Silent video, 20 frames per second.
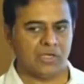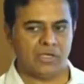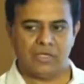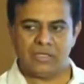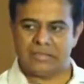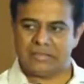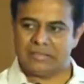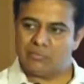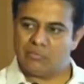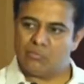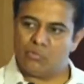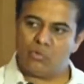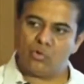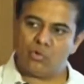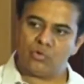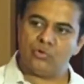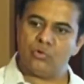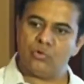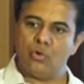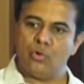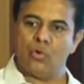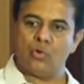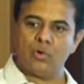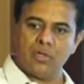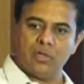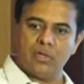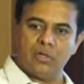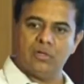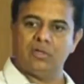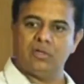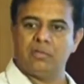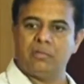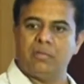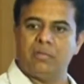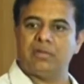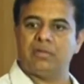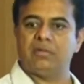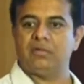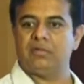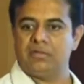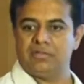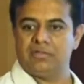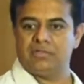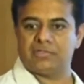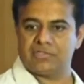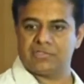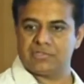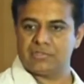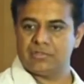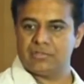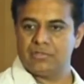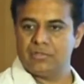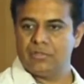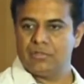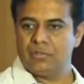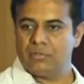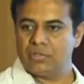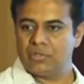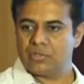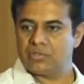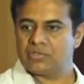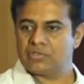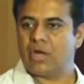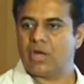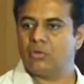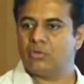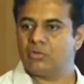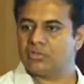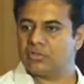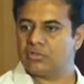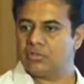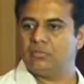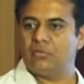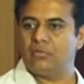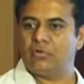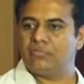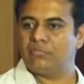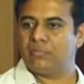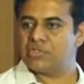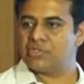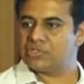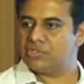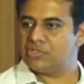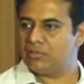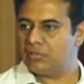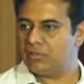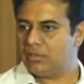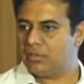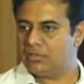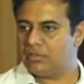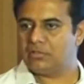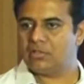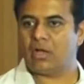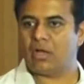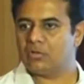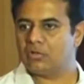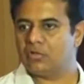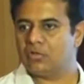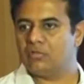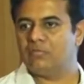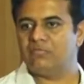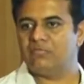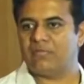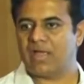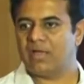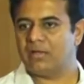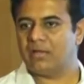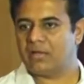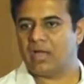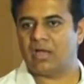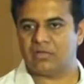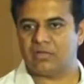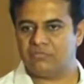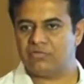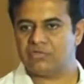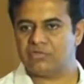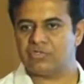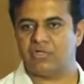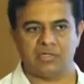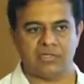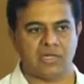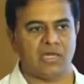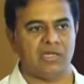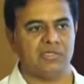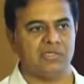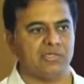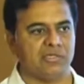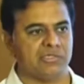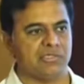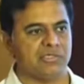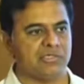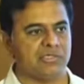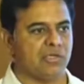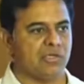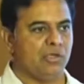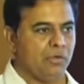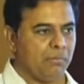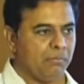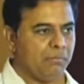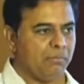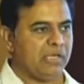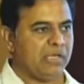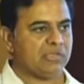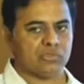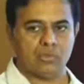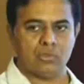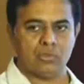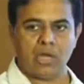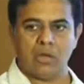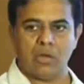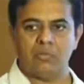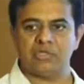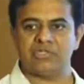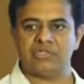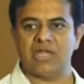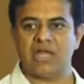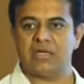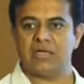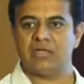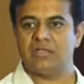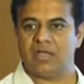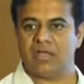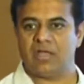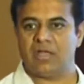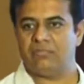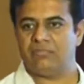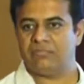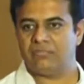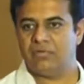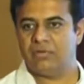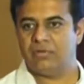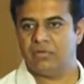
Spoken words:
the more you load in, the better it is. Because the outcome of machine learning, the outcome of artificial intelligence is based on how much data they have.